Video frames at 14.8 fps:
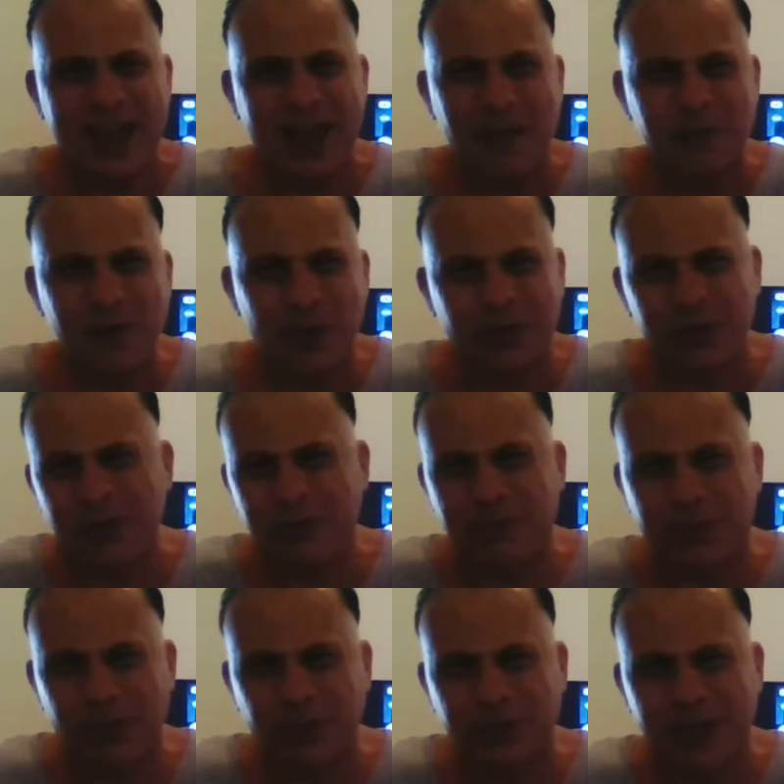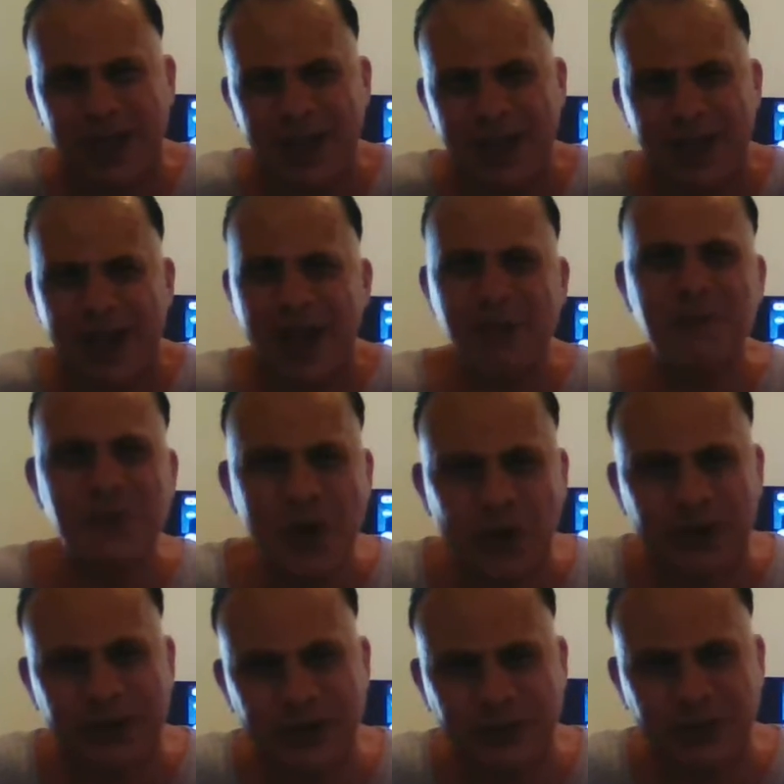I'm not going to applaud her. I'm not
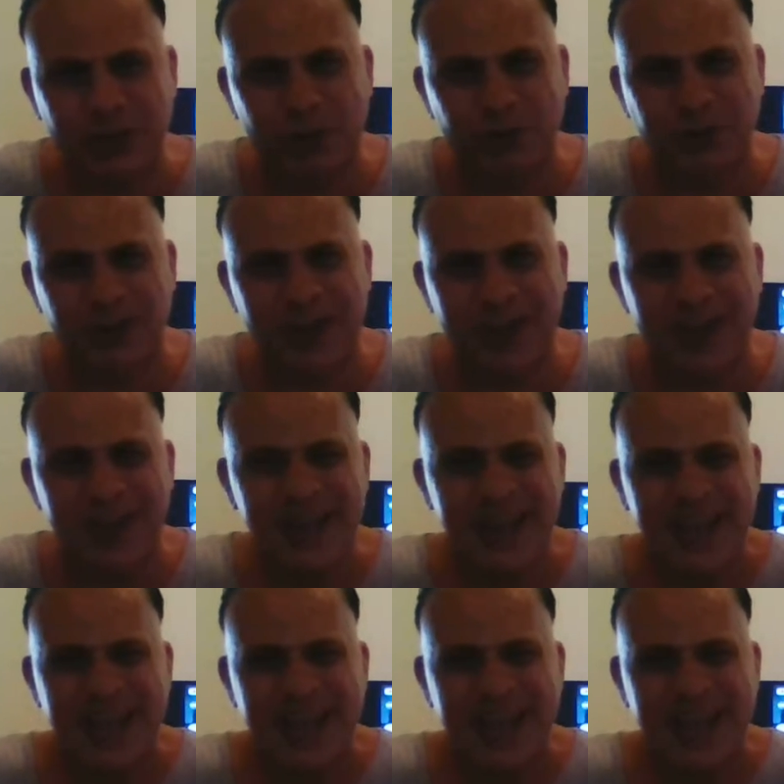going to talk to her.